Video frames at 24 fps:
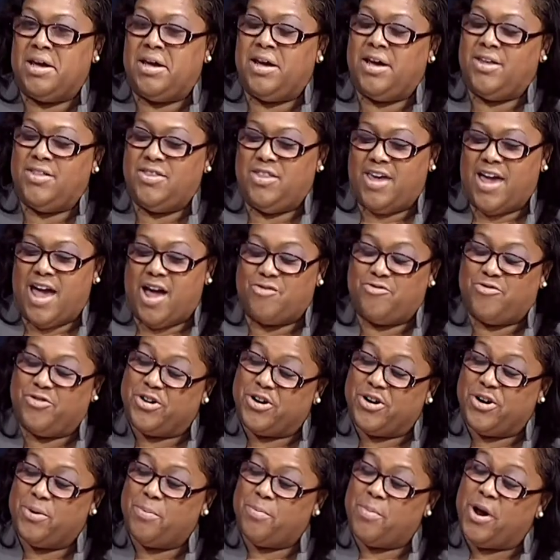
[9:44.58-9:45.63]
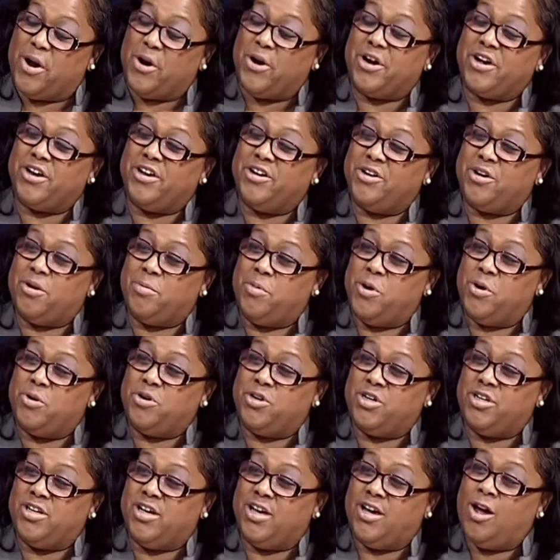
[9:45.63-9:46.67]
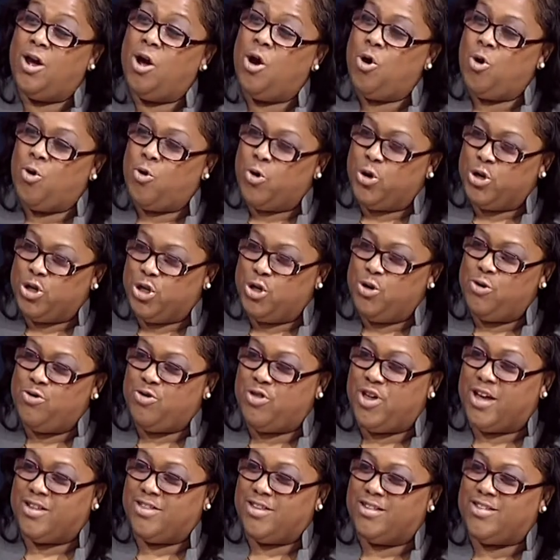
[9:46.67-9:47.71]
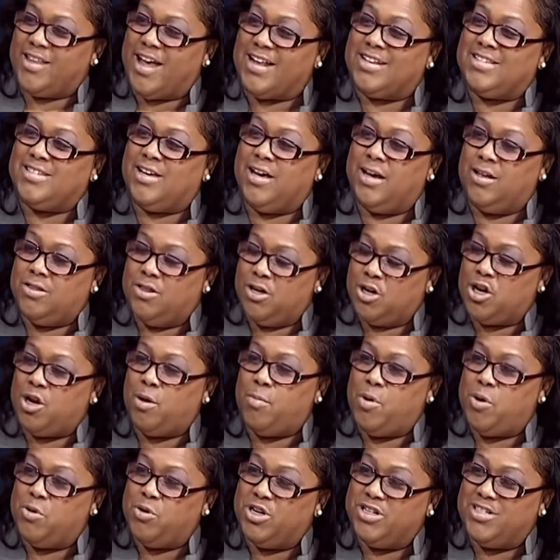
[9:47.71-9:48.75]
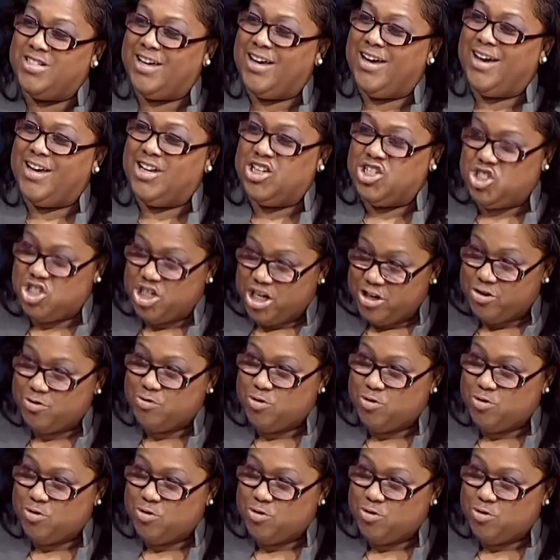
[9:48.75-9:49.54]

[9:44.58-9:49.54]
in the African American community, or do you think that that's in the community in general?